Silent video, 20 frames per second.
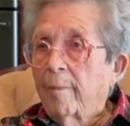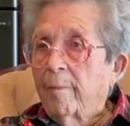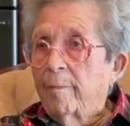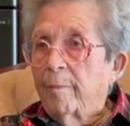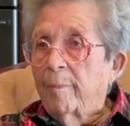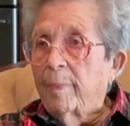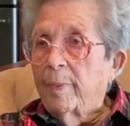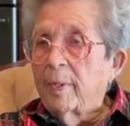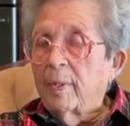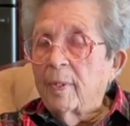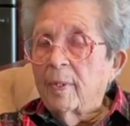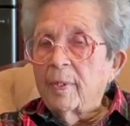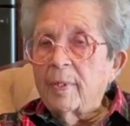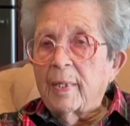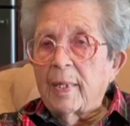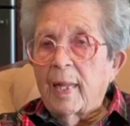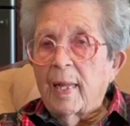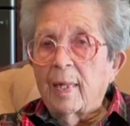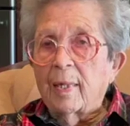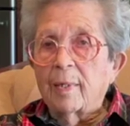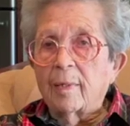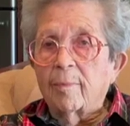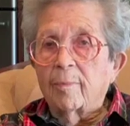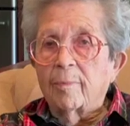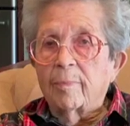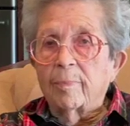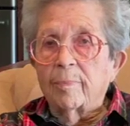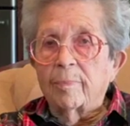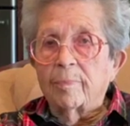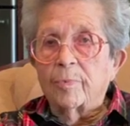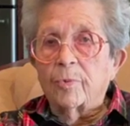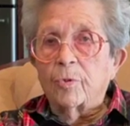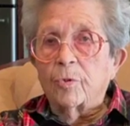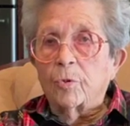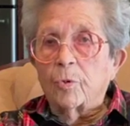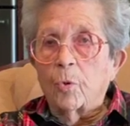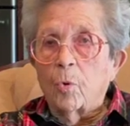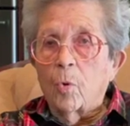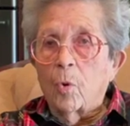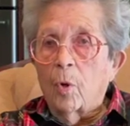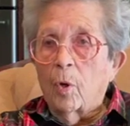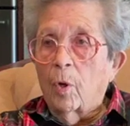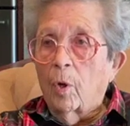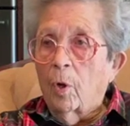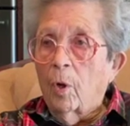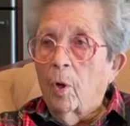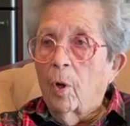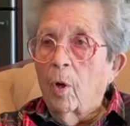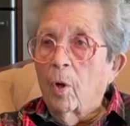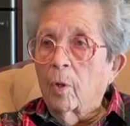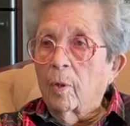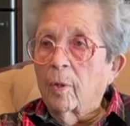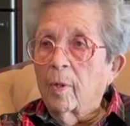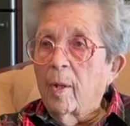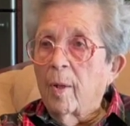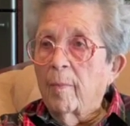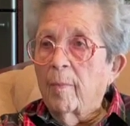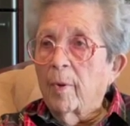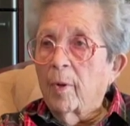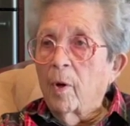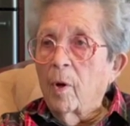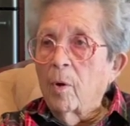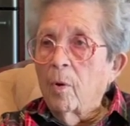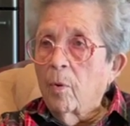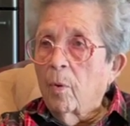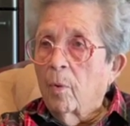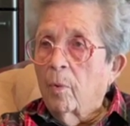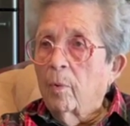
built that store a long time ago.